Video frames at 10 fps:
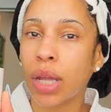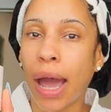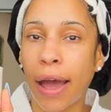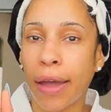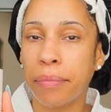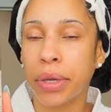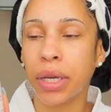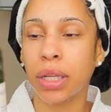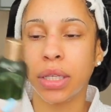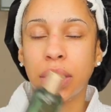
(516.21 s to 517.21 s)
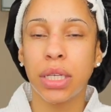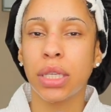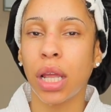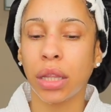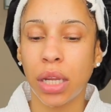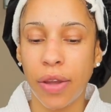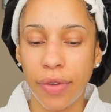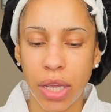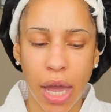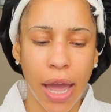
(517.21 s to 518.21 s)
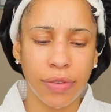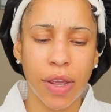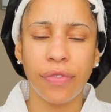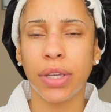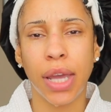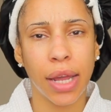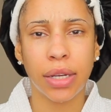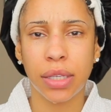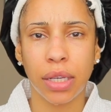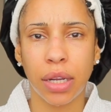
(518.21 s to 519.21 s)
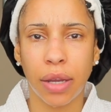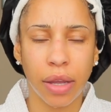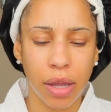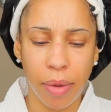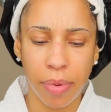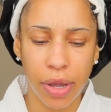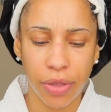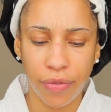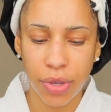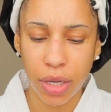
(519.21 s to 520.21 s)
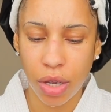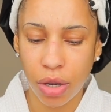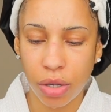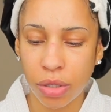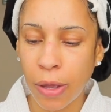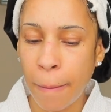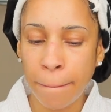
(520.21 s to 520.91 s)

I have been killing this. Love it. I definitely had this in a couple other videos.